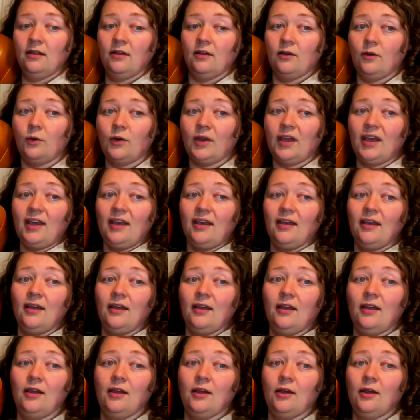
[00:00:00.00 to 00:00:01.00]
okay?
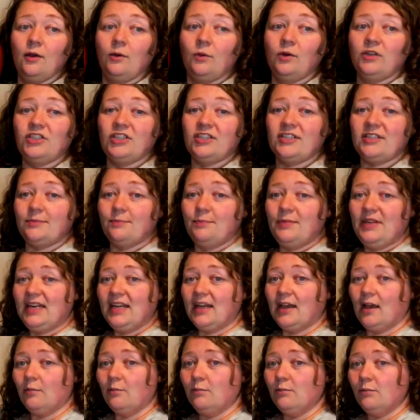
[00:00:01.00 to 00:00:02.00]
Which is
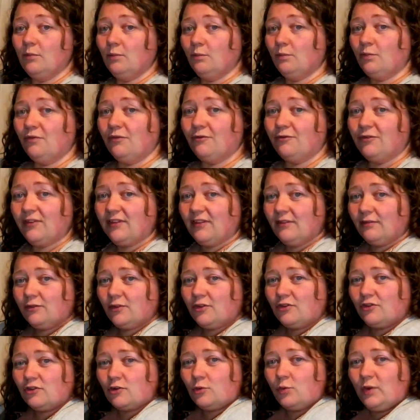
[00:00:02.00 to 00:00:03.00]
meaning I'm
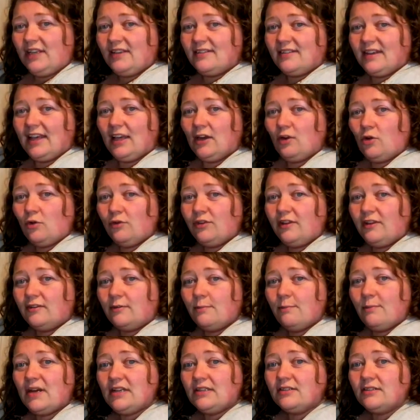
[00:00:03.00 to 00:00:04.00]
squeezing in all these
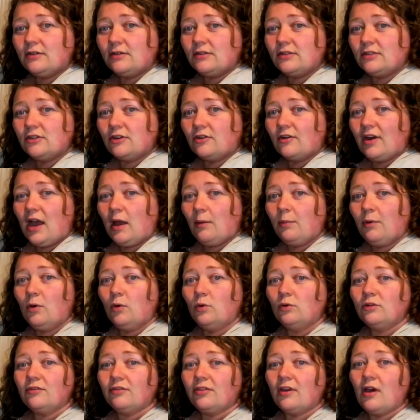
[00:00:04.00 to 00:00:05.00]
muscles to grab
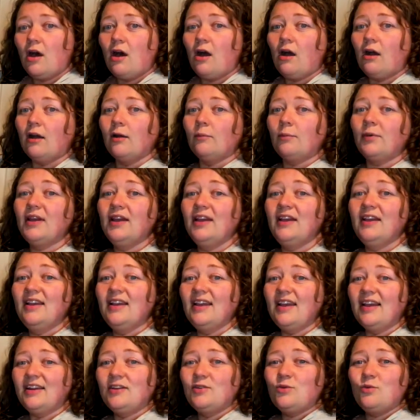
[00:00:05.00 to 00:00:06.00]
hold of the harp.
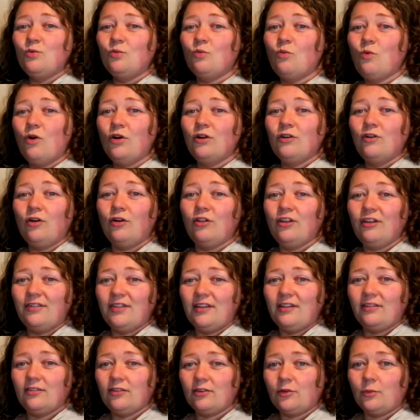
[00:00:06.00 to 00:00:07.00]
And I don't want all of
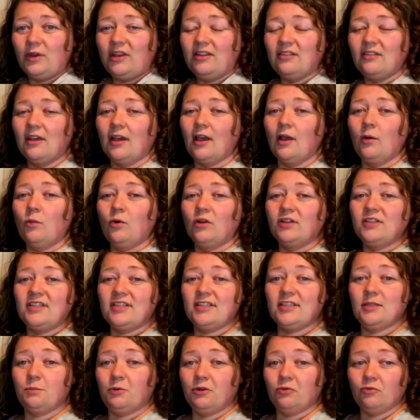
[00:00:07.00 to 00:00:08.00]
this squeezing, I want it
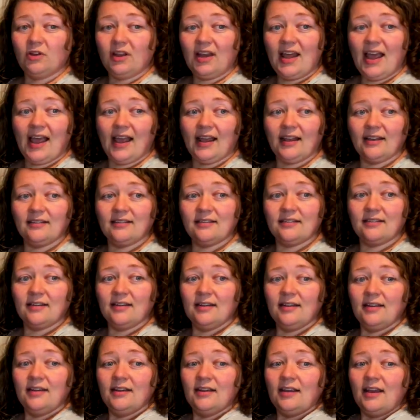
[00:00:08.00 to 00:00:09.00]
to be relaxed.
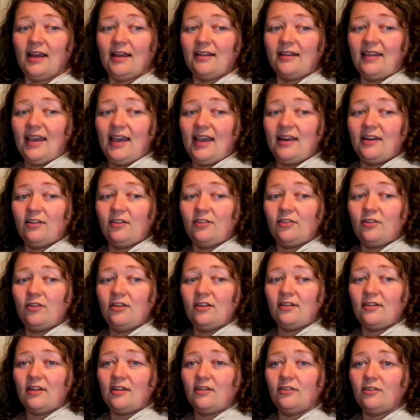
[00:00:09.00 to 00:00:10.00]
Again, as soon
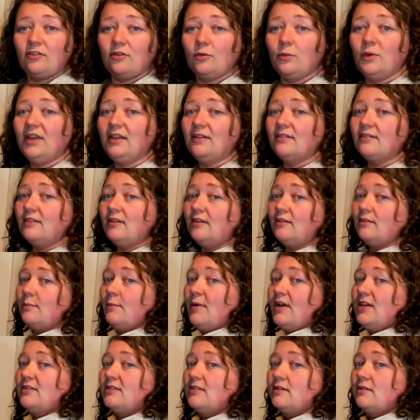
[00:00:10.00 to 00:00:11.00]
as I squeeze these
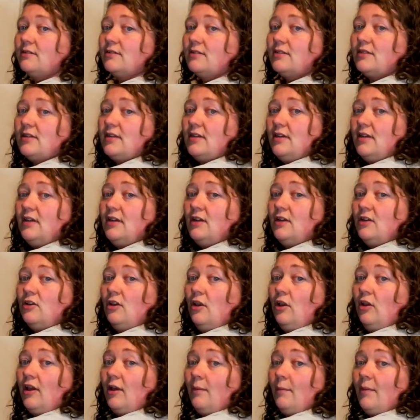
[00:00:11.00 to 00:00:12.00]
muscles,
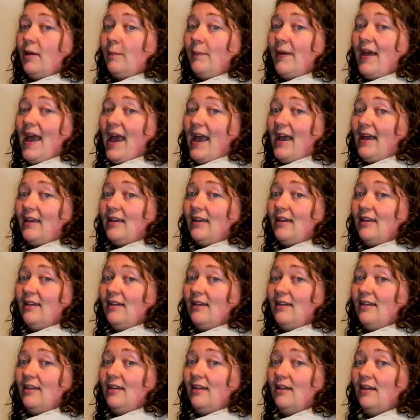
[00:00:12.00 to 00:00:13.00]
look at my back.
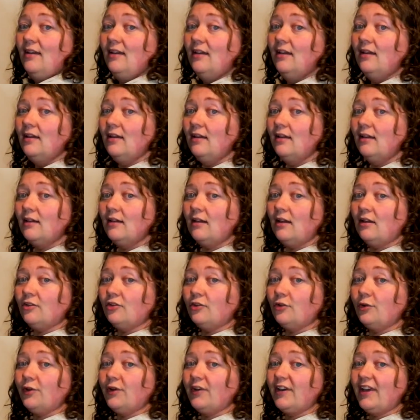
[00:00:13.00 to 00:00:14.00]
I'll
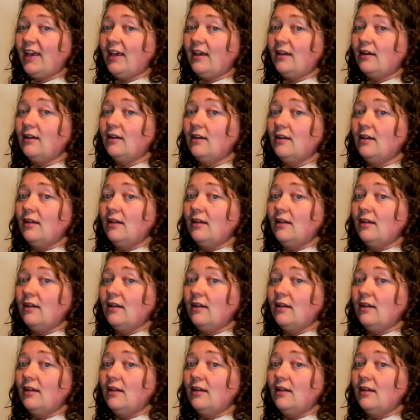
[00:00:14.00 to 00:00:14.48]
show you again.